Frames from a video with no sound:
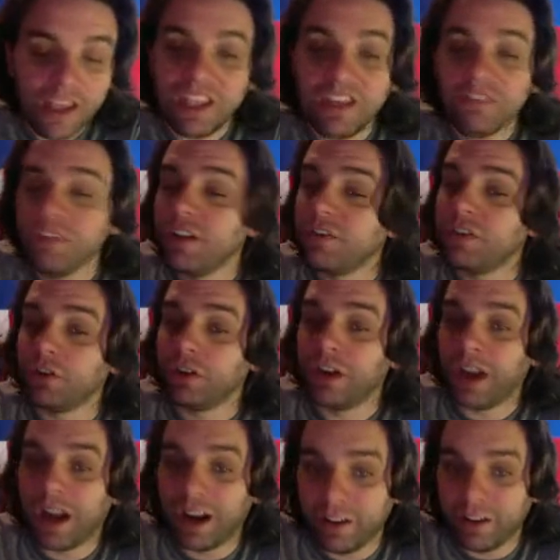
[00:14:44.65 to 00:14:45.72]
even if they're
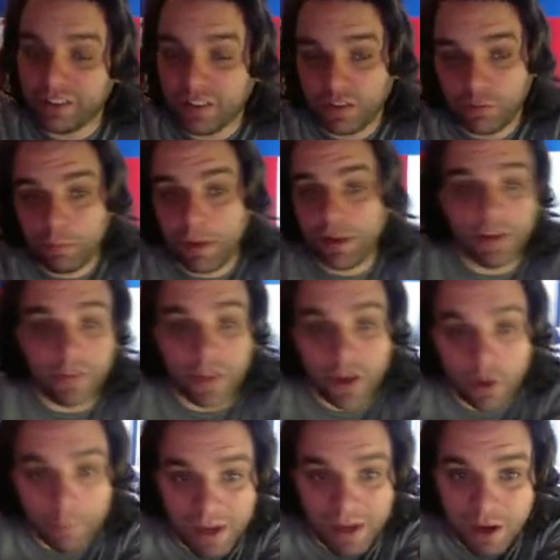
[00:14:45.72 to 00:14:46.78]
not a suspect and they
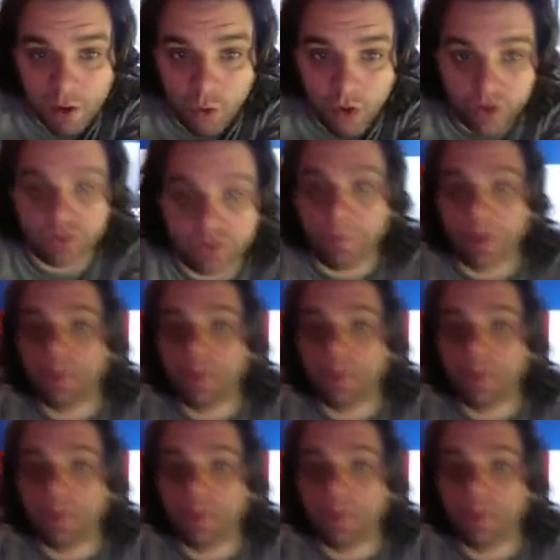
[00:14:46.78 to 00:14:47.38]
are being questioned by the